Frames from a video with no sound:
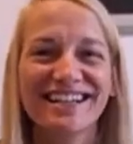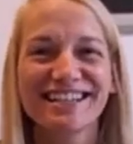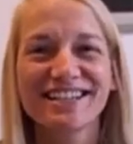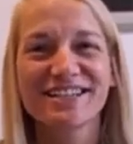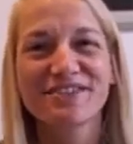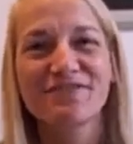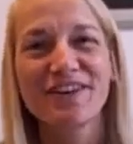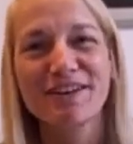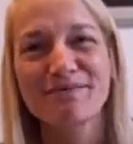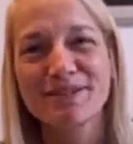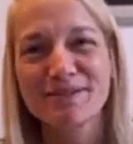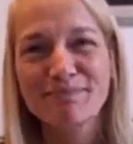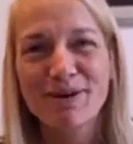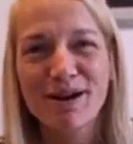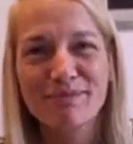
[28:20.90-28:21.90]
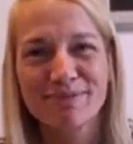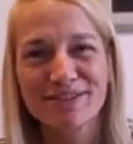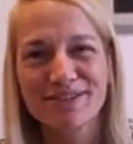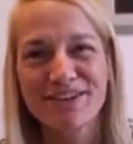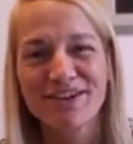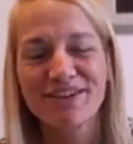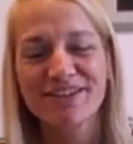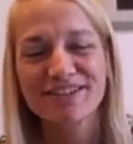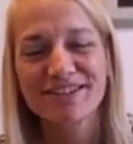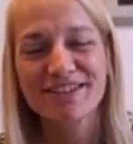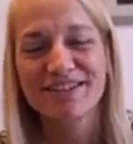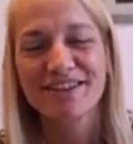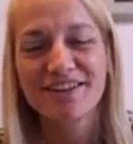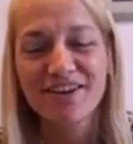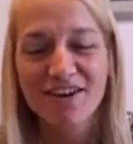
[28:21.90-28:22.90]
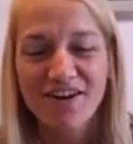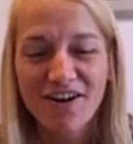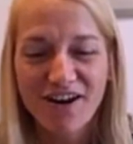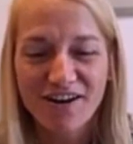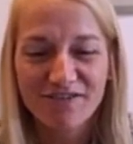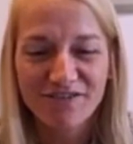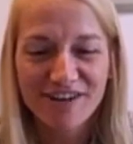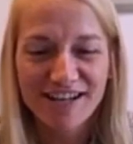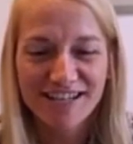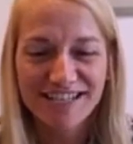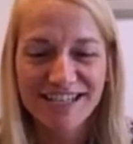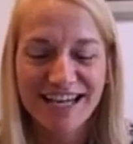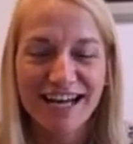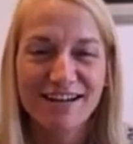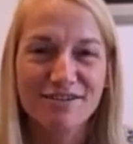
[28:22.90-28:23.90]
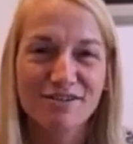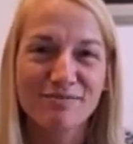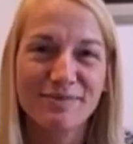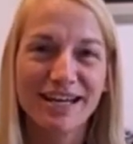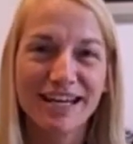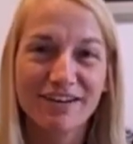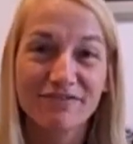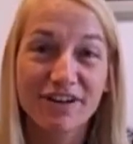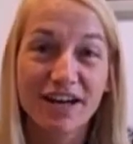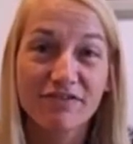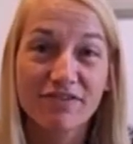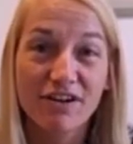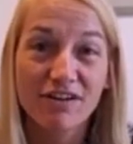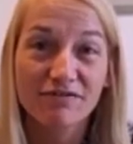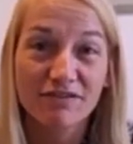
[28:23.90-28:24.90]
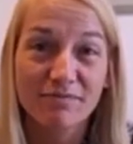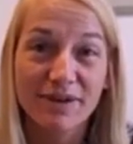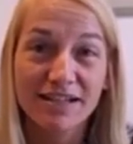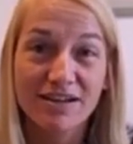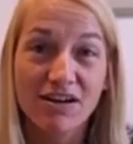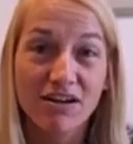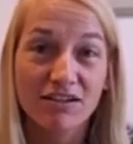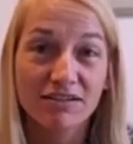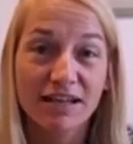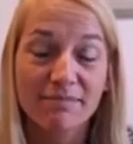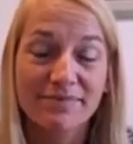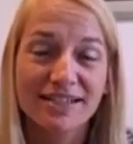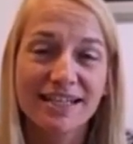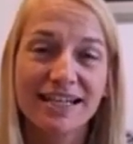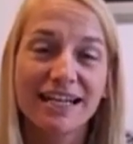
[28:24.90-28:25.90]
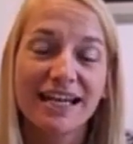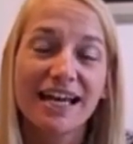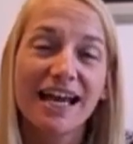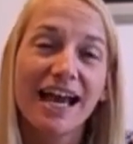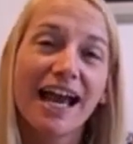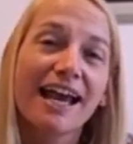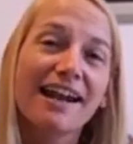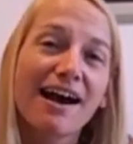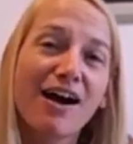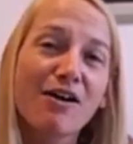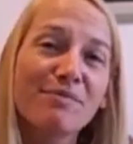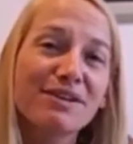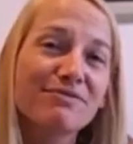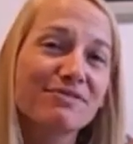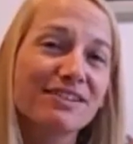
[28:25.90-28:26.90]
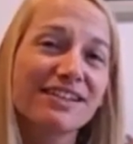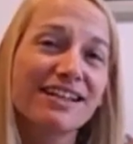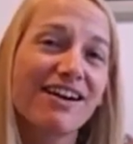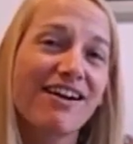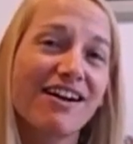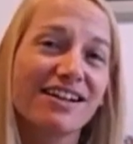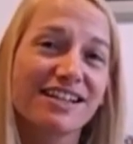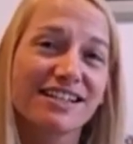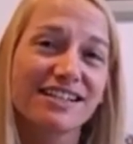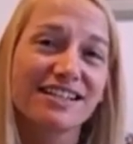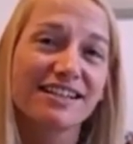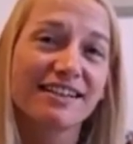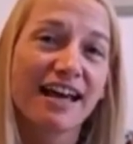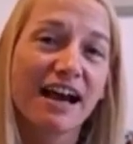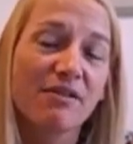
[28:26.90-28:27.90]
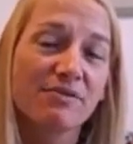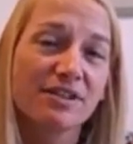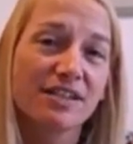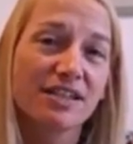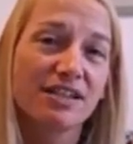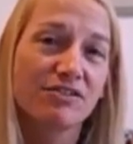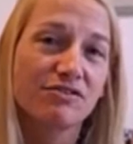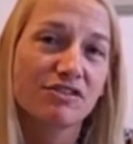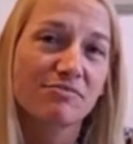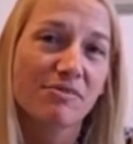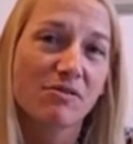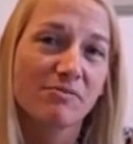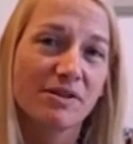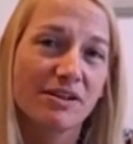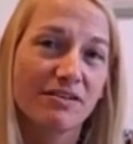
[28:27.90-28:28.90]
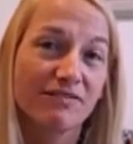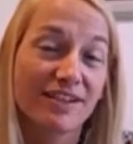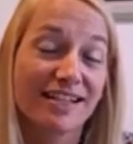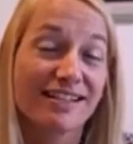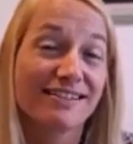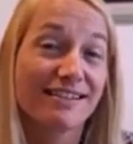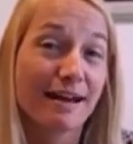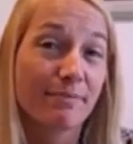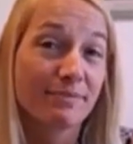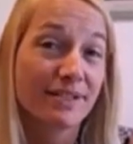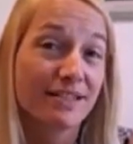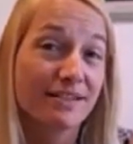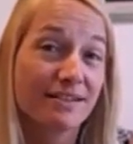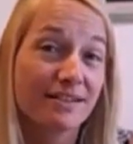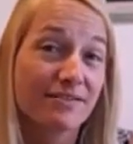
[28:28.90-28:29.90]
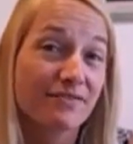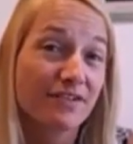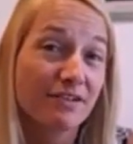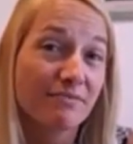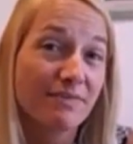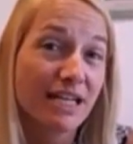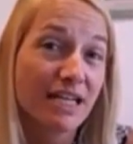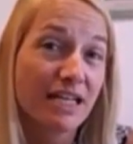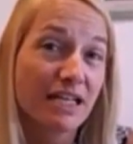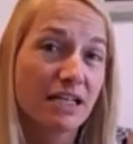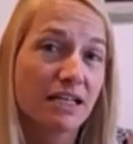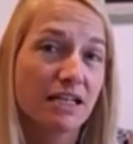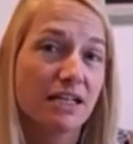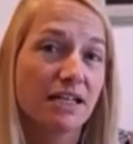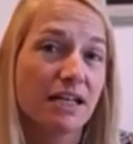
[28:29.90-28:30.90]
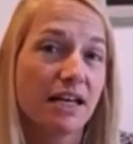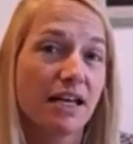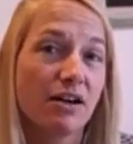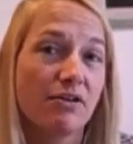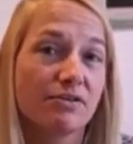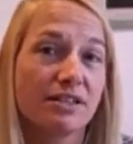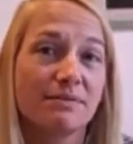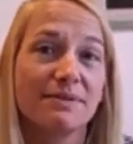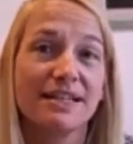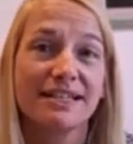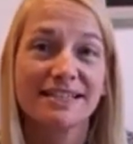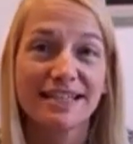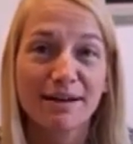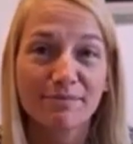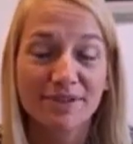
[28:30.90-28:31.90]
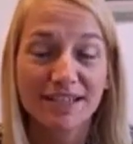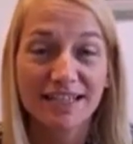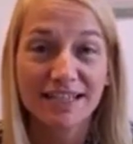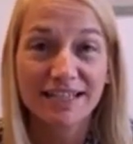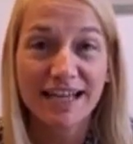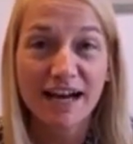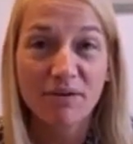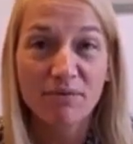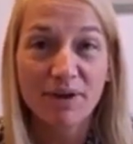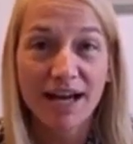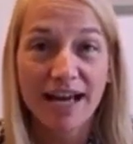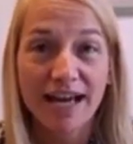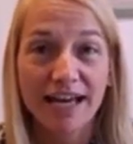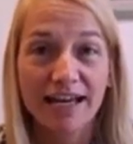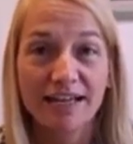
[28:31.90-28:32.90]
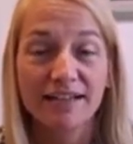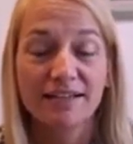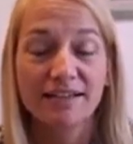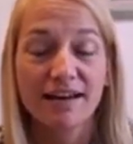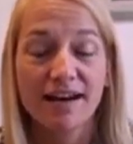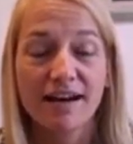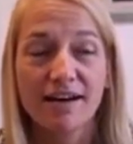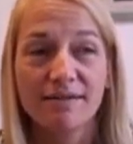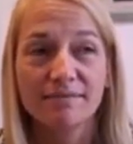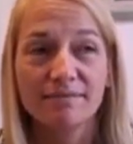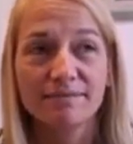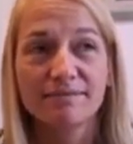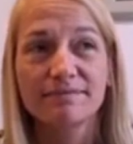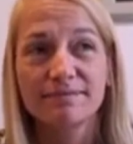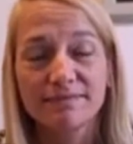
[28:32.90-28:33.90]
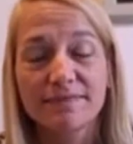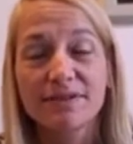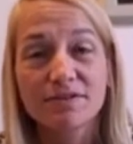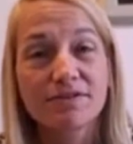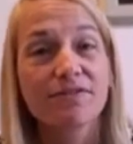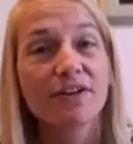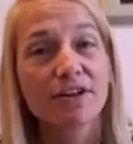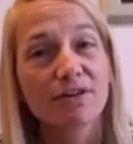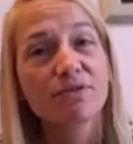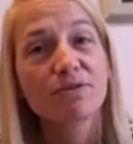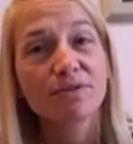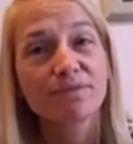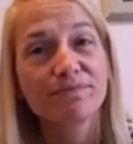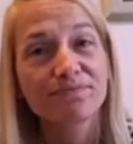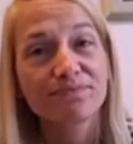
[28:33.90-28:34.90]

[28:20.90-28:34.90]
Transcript: like this famous pop star is offering to catch me if I fall from my narcolepsy. And I'll be really honest, that was a huge moment of acceptance for me, you know, to be accepted in that way. And um, it was very cool.